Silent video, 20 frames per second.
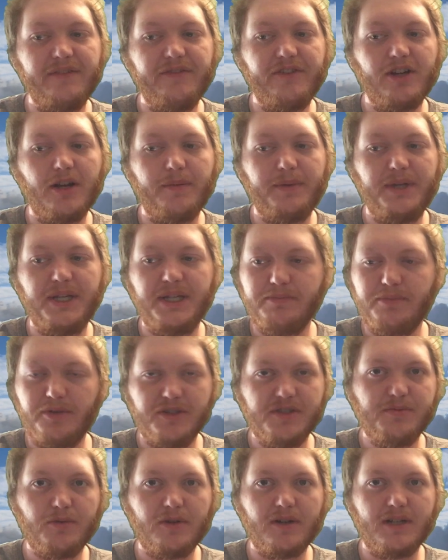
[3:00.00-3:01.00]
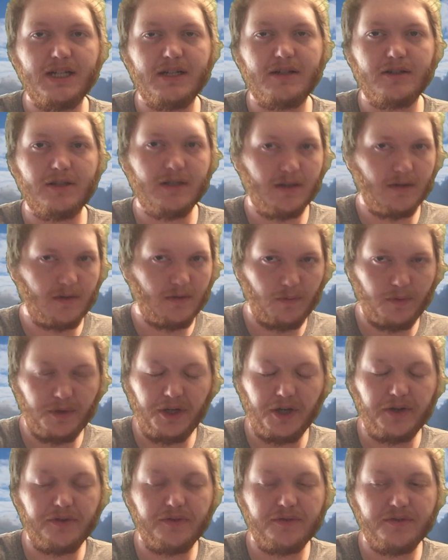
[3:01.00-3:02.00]
of your upkeep, put a spore counter. We
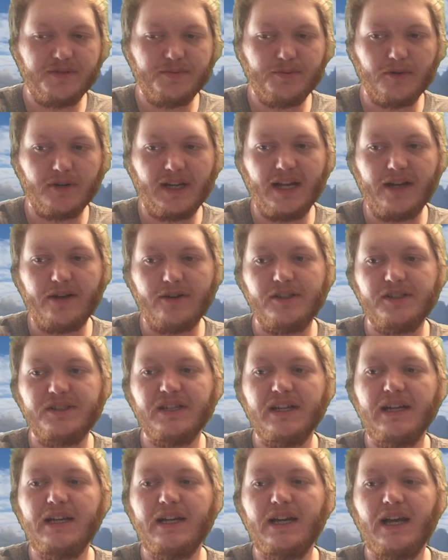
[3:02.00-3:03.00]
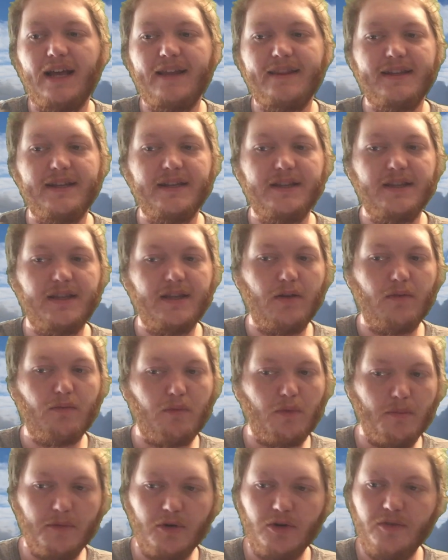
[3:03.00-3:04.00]
all know the spore counters. And then
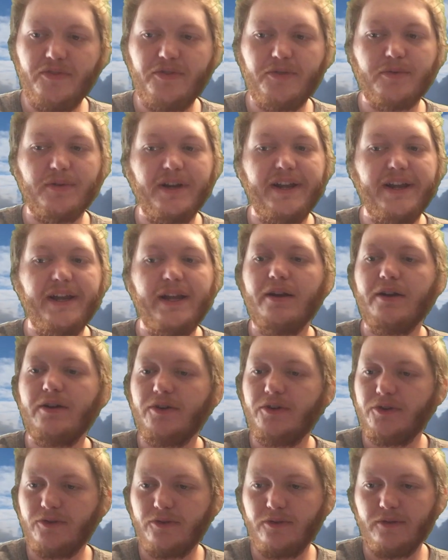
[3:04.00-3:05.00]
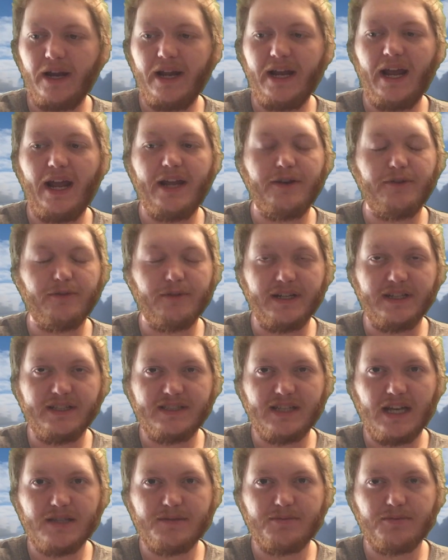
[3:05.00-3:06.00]
remove 3, create a green
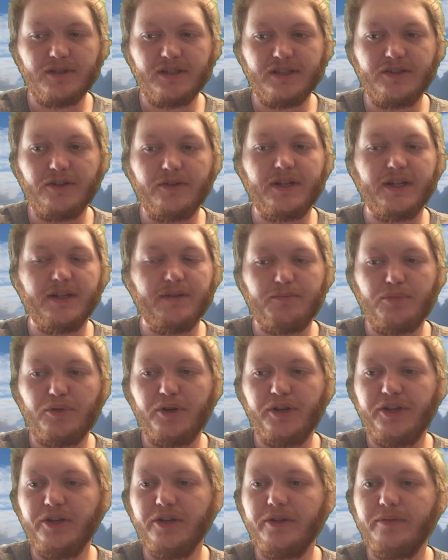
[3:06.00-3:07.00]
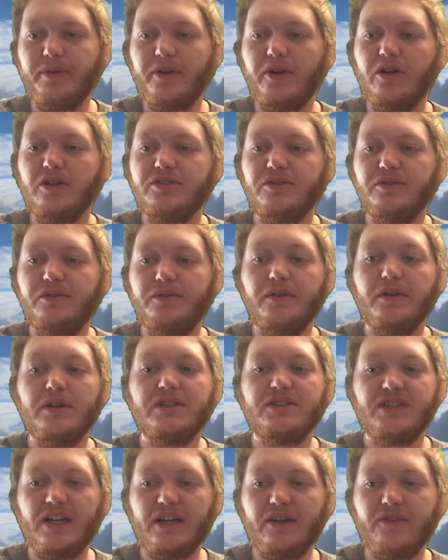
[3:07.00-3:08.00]
Sasperling token. Pretty good. But also,
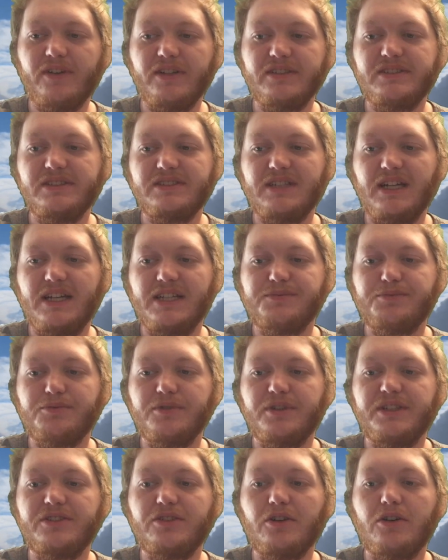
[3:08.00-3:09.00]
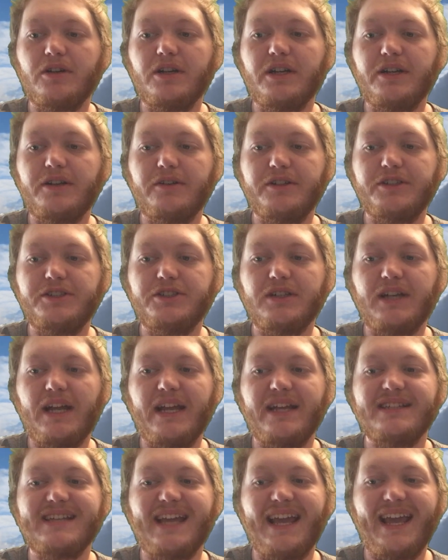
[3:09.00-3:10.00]
sacrifice a Sasperling, target creature
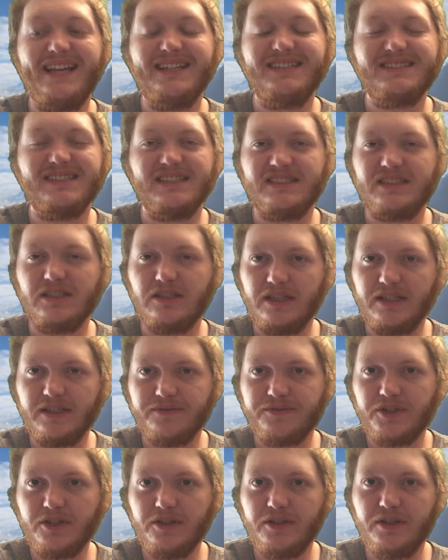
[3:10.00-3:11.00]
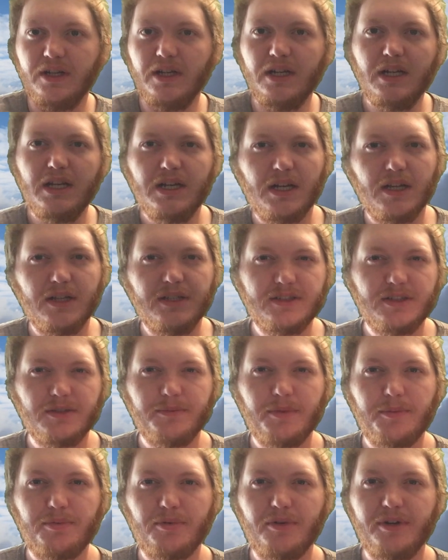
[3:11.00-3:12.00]
gains haste until end of turn. Now this is going to
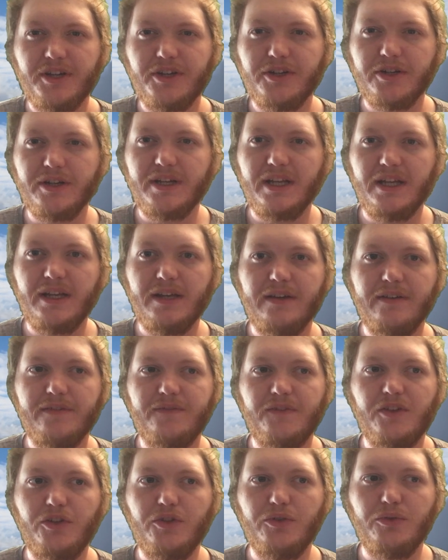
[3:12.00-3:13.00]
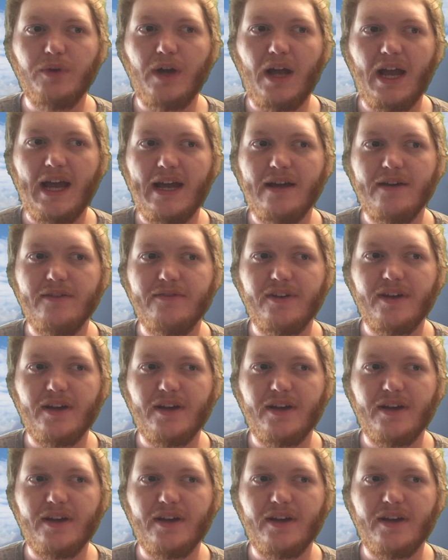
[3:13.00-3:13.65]
be pretty good if you have